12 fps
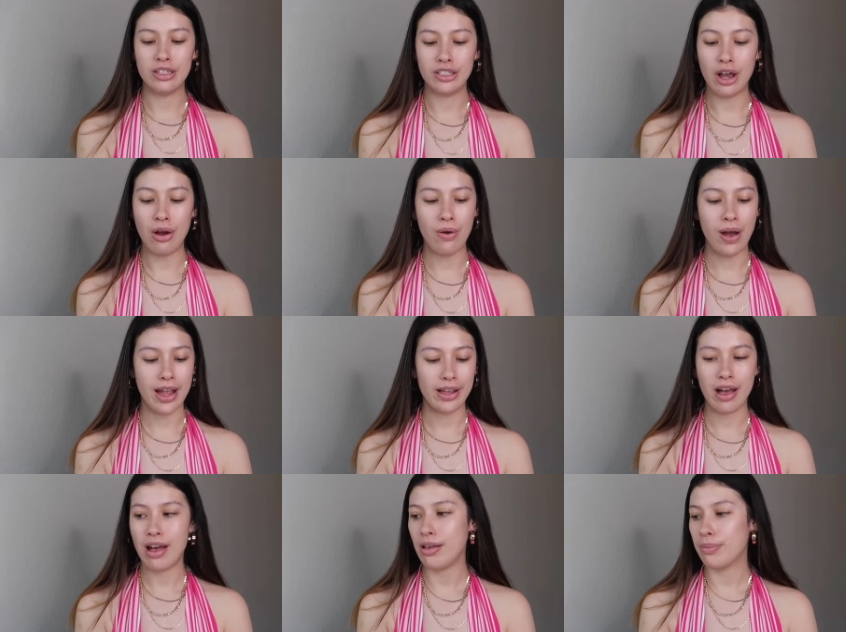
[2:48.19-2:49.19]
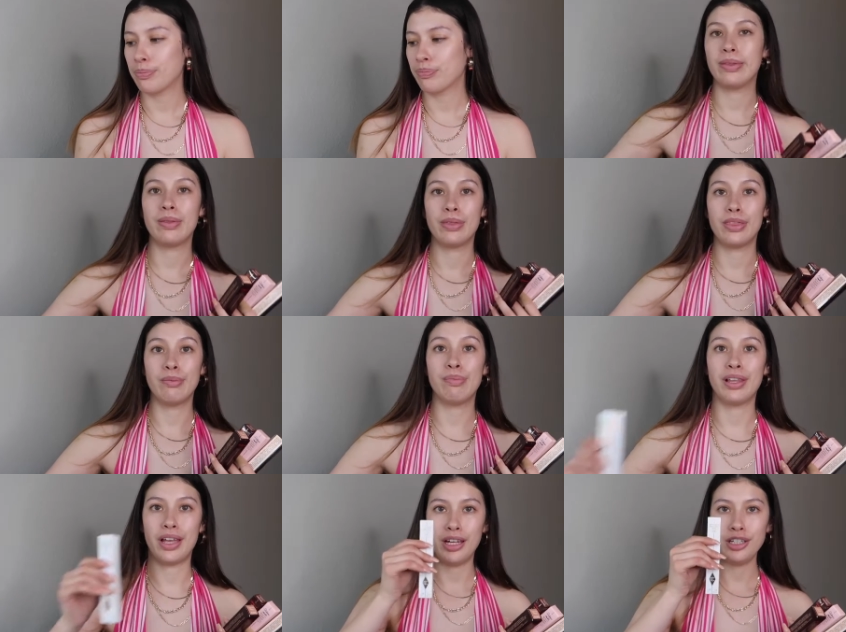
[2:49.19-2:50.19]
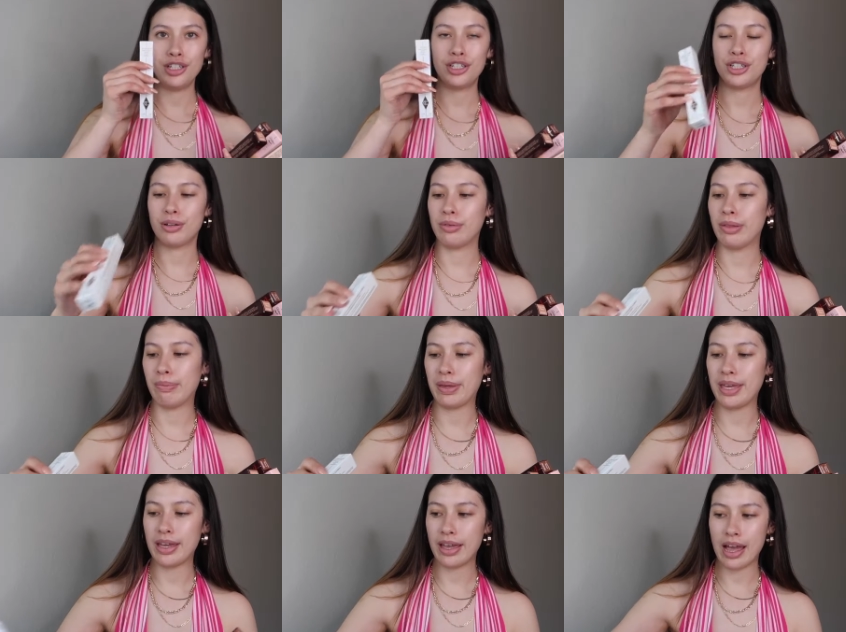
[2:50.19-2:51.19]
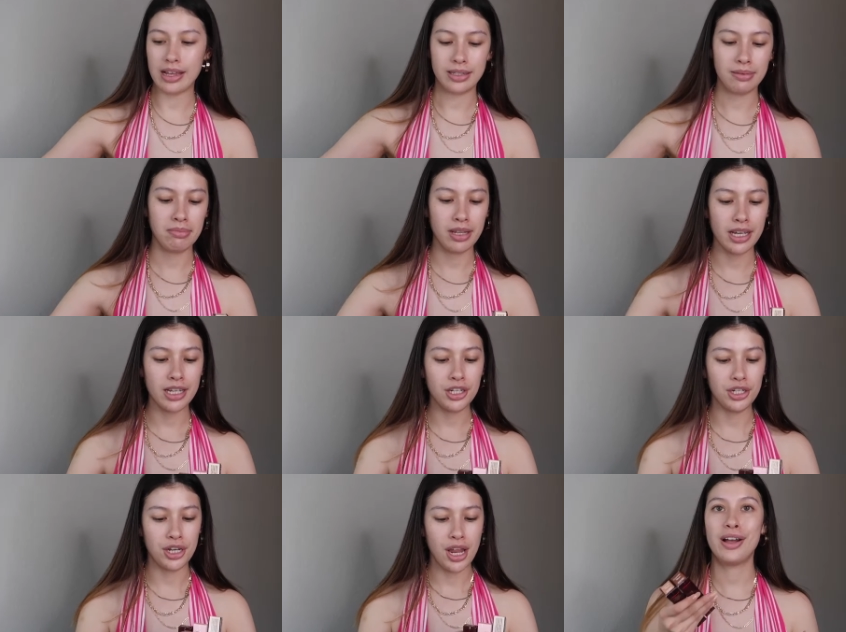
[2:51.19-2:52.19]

So I got the blush, the Pinkgasm blush.